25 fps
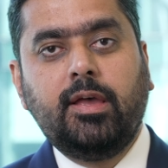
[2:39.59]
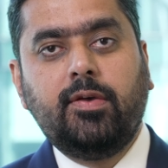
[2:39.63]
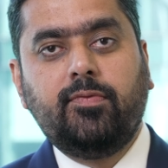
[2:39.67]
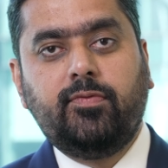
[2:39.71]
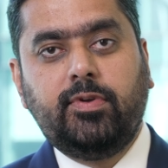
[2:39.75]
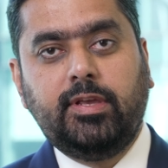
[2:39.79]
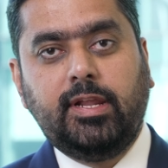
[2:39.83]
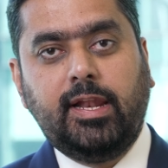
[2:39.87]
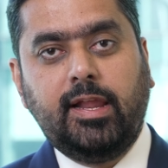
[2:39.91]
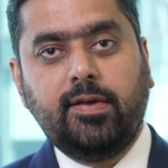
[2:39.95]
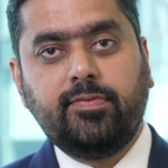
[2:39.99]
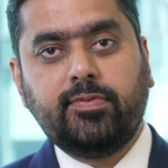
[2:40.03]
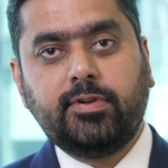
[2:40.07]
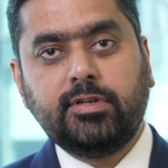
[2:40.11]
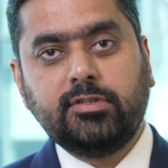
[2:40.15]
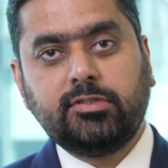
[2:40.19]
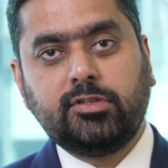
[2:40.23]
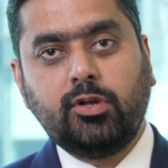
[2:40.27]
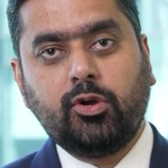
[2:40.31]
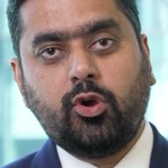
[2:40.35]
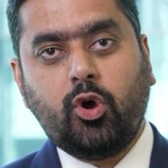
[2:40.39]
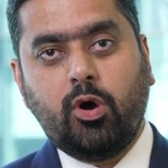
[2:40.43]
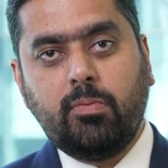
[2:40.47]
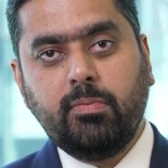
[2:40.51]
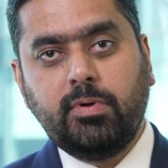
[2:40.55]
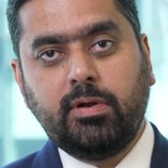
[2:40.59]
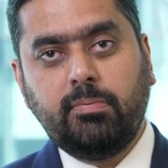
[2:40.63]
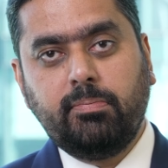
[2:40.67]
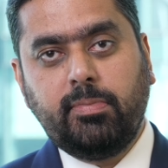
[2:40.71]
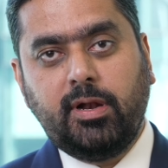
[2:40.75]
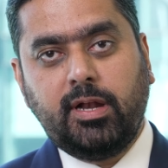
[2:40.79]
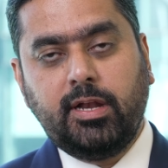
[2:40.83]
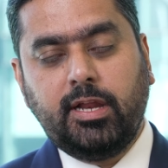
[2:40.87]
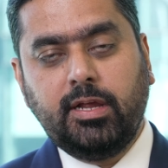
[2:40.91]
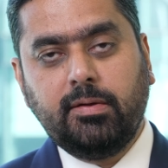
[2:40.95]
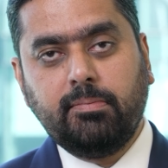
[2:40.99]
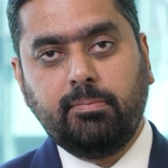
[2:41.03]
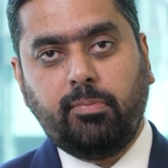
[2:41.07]
We leverage the common
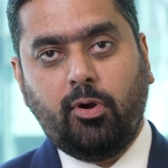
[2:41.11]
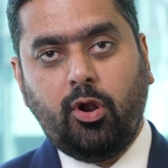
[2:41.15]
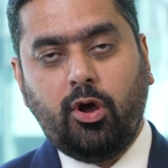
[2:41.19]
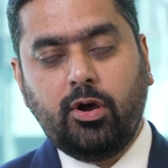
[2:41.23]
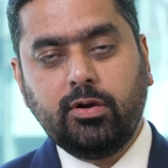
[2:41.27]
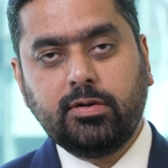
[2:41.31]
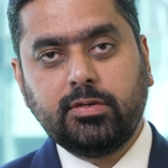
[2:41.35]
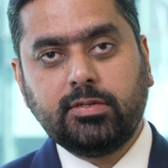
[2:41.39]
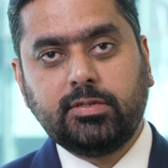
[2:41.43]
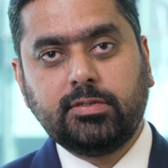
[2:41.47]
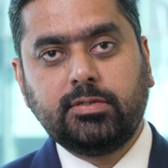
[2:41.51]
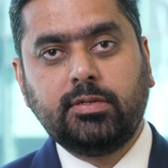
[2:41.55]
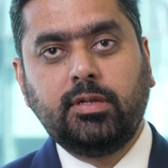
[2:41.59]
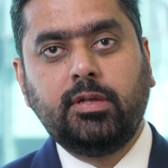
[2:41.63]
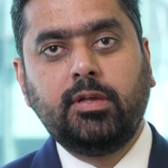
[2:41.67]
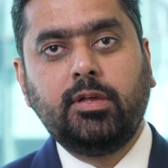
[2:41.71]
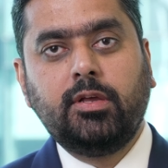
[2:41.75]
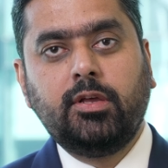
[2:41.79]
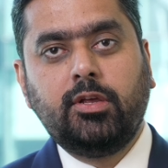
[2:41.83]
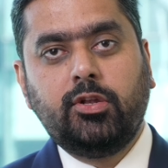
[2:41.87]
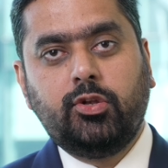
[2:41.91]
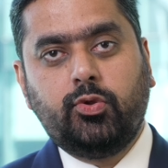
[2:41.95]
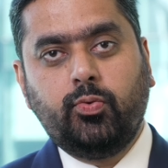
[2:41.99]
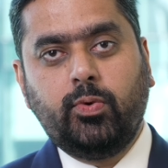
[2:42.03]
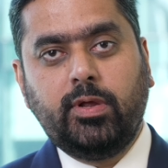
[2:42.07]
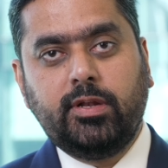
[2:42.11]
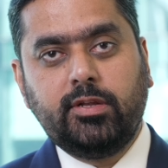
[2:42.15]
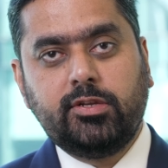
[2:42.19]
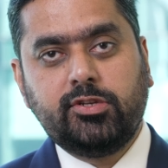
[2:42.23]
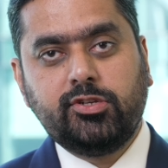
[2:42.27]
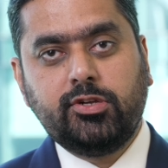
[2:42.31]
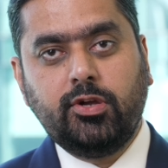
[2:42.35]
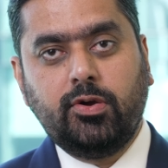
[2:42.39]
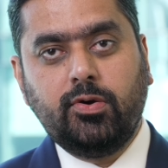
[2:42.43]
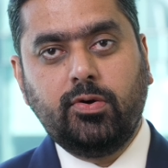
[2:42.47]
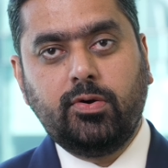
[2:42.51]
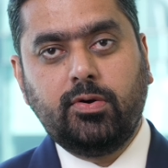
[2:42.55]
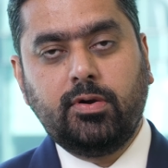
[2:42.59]
building blocks to
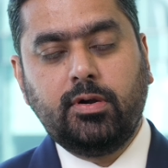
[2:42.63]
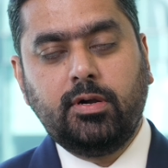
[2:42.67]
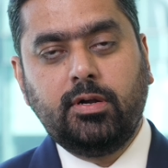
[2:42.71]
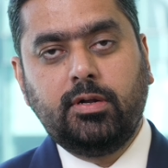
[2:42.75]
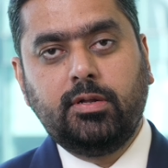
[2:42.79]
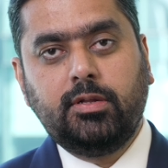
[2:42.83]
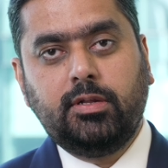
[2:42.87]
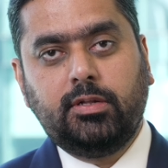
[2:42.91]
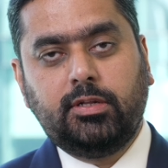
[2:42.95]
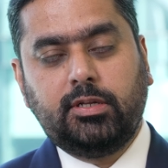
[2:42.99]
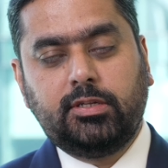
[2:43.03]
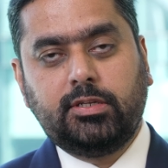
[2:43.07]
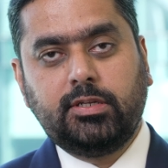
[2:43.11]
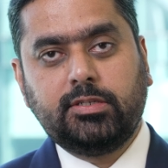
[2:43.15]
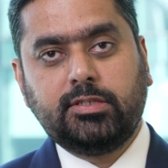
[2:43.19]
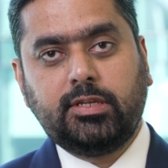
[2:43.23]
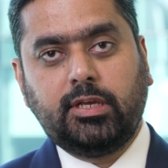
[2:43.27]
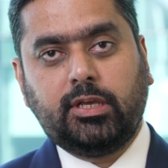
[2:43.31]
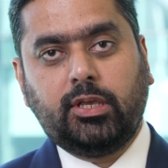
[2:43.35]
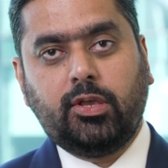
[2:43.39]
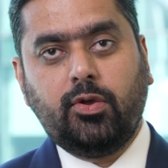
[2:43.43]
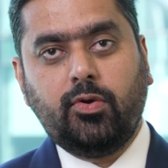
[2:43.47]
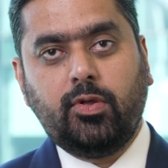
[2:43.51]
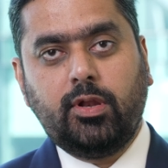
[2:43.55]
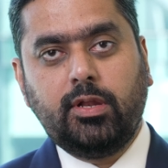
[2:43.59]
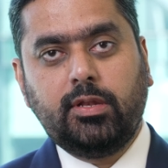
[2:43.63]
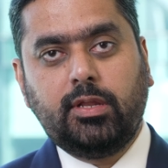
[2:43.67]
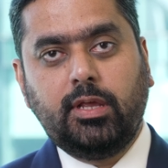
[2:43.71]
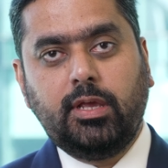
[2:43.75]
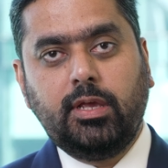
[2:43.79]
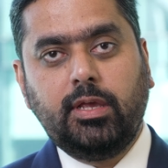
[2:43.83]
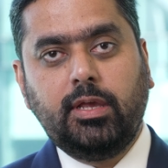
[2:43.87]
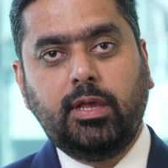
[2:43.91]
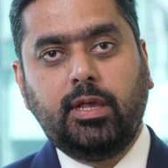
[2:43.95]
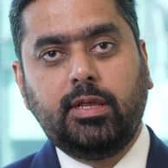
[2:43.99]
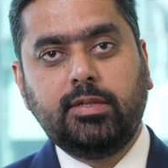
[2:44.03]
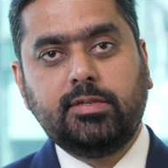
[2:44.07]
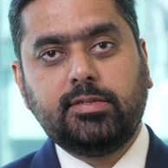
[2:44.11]
ensure that the
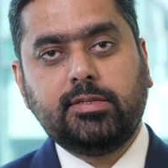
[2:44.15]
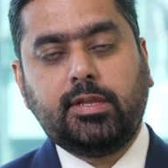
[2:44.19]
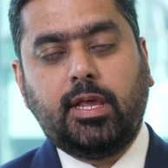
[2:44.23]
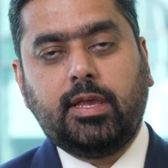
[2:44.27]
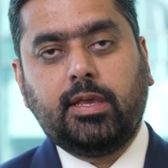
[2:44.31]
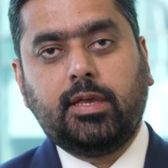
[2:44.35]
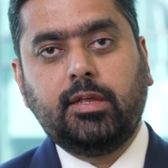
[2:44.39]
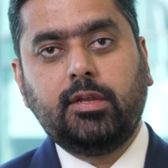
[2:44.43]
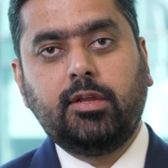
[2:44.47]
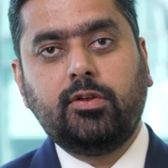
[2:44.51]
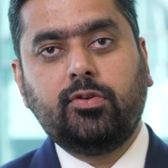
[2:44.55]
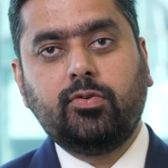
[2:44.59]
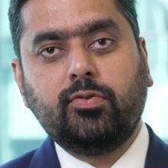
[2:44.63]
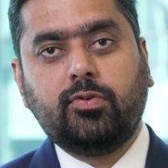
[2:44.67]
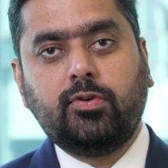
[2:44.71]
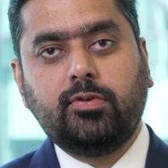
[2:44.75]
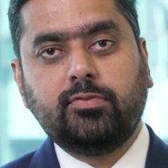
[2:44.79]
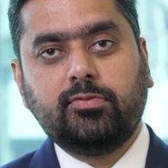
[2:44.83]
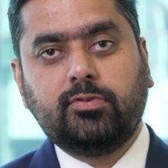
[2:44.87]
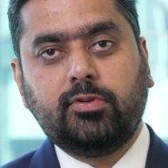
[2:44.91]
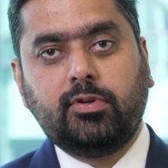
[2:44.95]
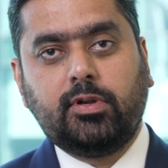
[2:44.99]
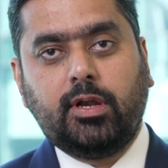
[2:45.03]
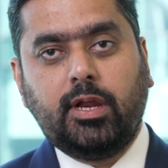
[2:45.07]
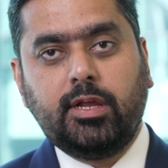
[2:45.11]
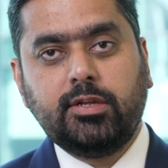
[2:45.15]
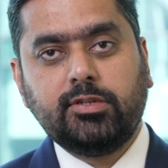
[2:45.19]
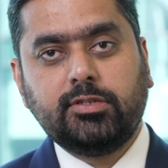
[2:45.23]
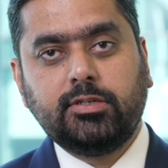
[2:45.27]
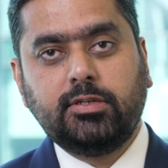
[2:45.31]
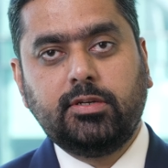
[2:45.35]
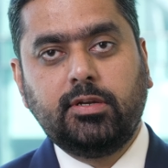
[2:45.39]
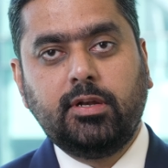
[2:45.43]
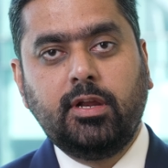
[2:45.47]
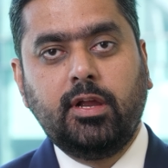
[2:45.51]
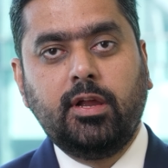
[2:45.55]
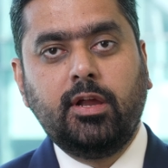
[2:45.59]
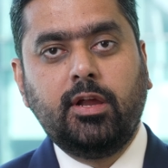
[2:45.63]
security is taken into
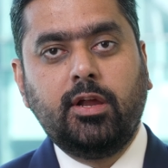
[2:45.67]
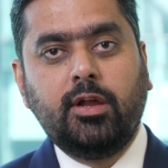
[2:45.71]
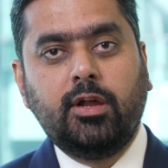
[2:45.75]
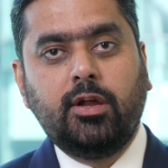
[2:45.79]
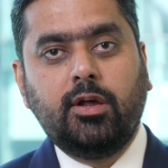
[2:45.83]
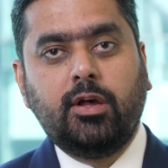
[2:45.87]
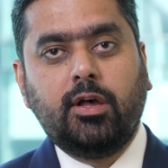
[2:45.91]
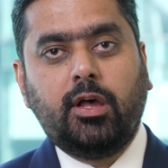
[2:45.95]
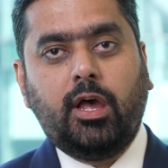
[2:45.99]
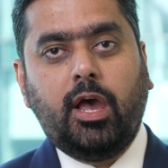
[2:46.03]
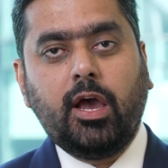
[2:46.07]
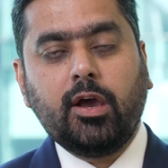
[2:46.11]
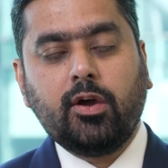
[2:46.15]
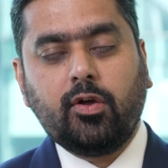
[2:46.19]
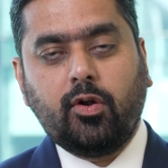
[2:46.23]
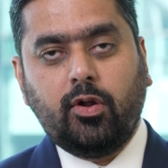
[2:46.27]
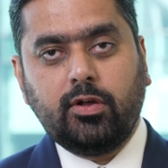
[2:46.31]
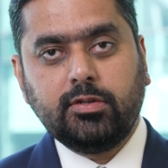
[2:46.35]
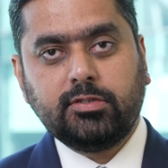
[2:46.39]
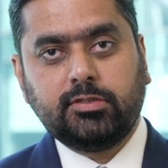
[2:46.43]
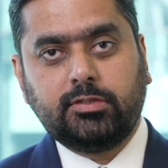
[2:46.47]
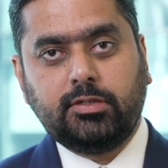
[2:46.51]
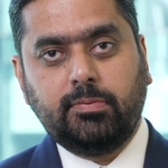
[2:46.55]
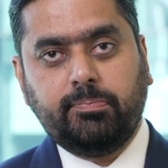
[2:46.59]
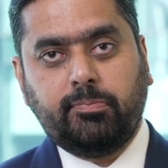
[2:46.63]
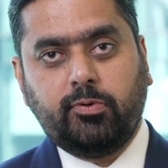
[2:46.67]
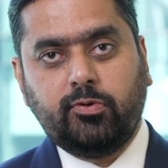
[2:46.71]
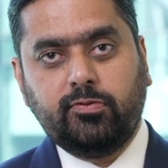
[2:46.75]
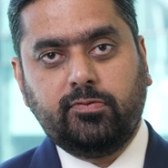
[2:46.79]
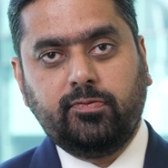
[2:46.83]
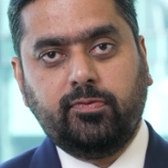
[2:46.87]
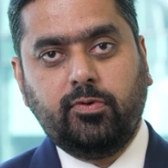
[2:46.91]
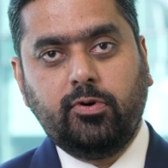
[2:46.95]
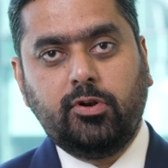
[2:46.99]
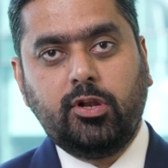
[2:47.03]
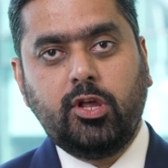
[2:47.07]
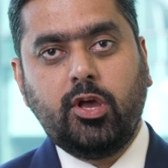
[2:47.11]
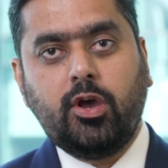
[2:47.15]
consideration across the
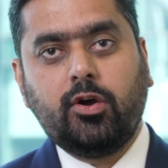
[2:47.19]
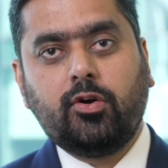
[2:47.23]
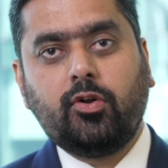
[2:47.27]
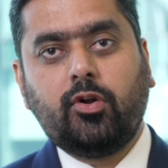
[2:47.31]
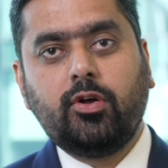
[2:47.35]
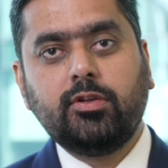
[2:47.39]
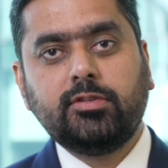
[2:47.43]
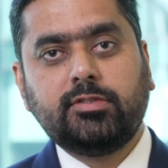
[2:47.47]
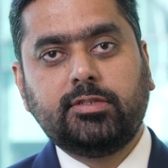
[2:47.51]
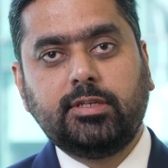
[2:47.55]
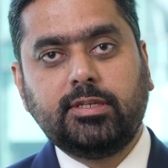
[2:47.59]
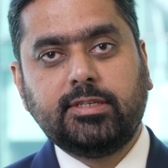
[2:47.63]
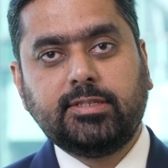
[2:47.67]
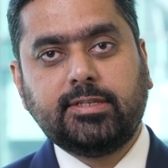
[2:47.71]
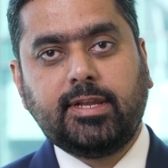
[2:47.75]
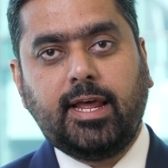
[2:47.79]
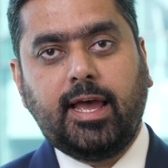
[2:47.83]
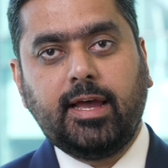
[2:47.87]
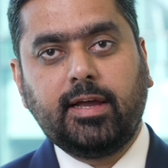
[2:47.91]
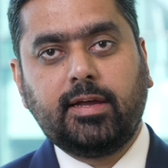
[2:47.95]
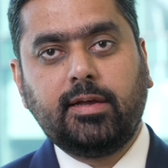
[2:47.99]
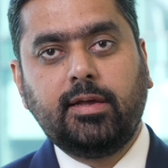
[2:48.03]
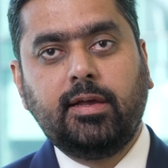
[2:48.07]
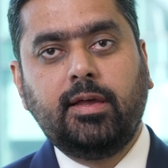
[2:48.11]
portfolio, across the stack.